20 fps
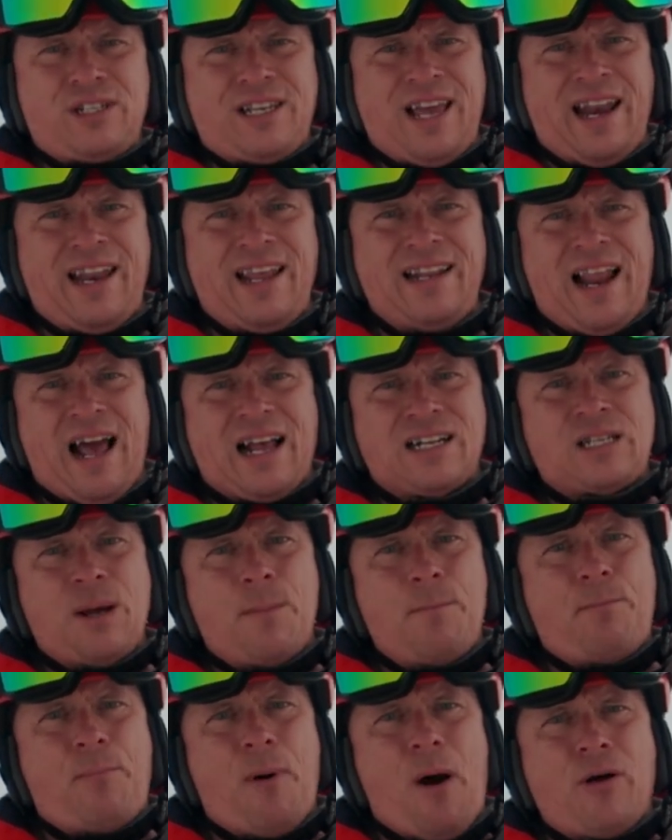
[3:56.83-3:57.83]
getting that to
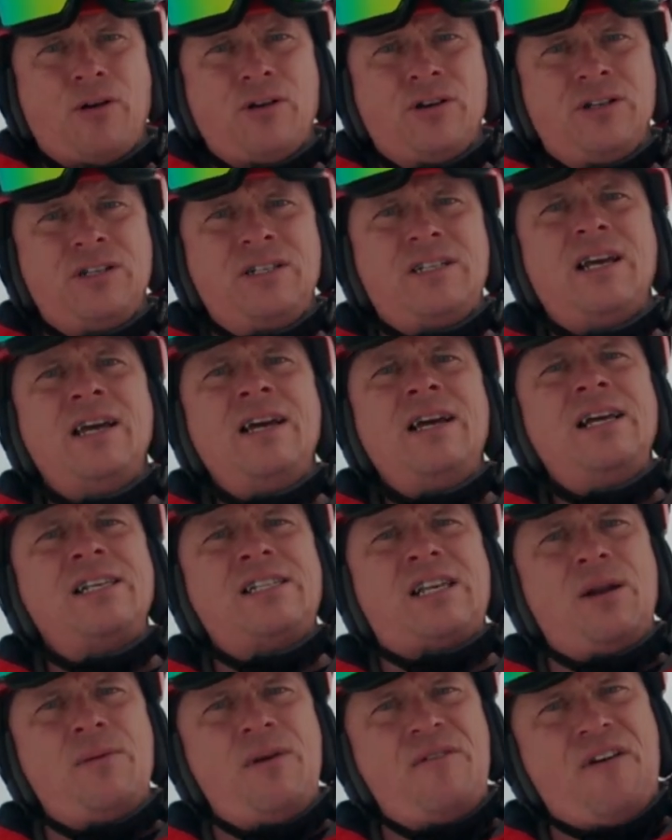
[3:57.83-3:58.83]
bond is
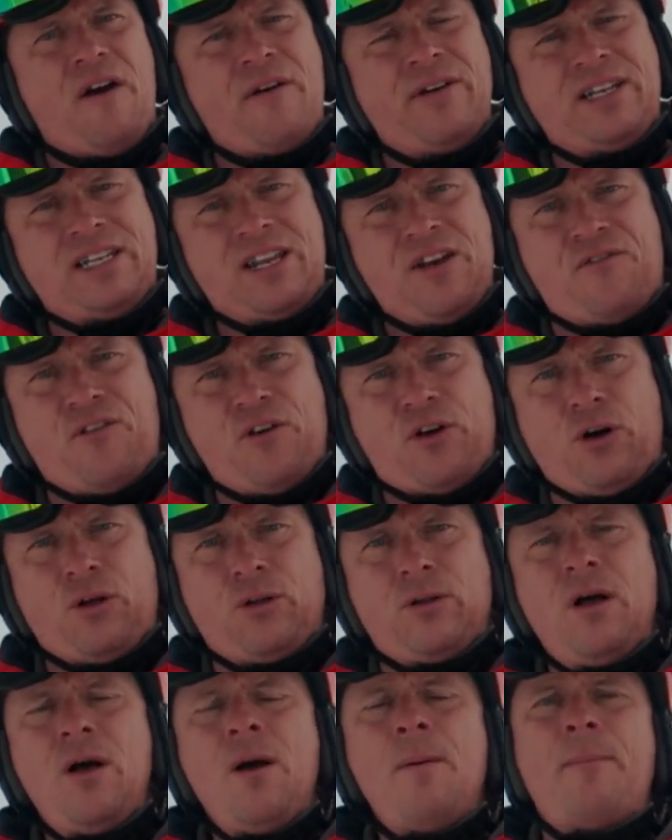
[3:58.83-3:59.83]
going to be very
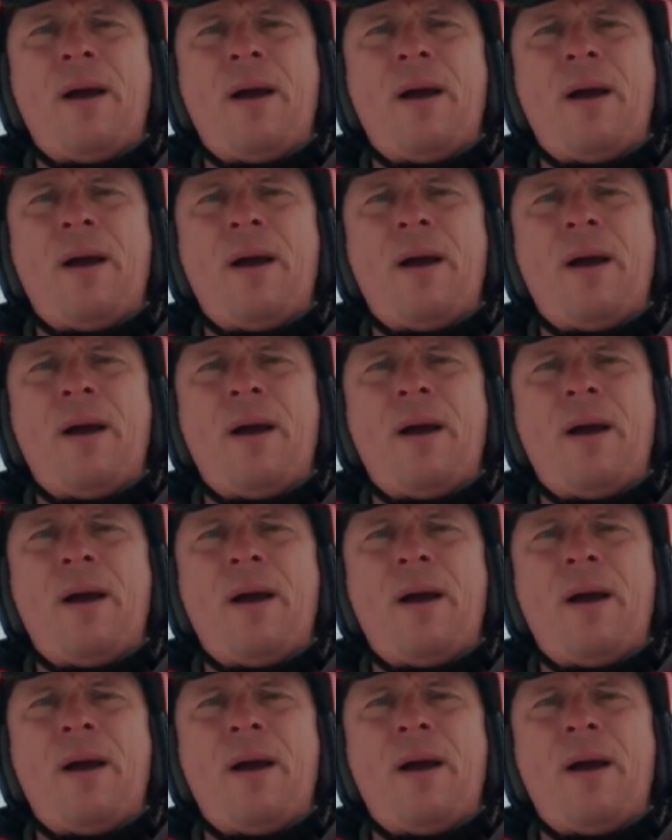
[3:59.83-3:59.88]
difficult.